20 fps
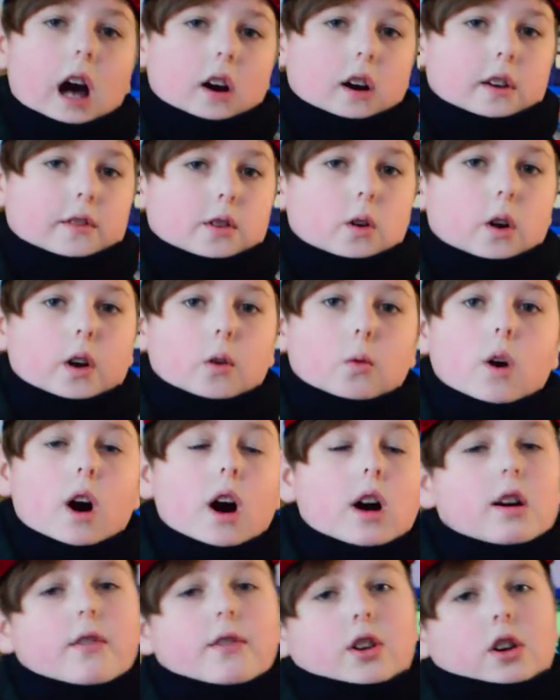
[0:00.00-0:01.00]
everyone,
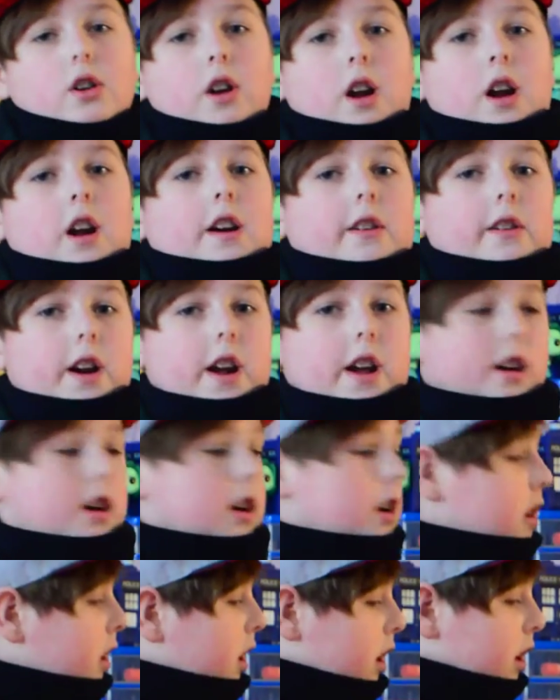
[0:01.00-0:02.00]
welcome to Crate UnCrate.
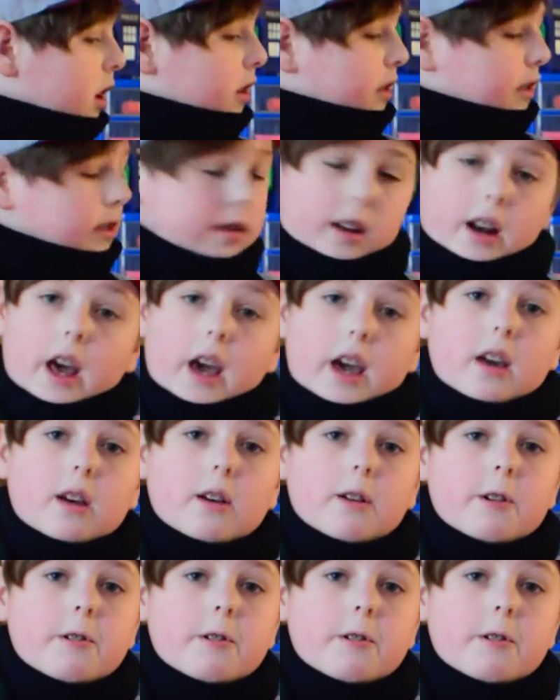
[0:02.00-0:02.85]
Today,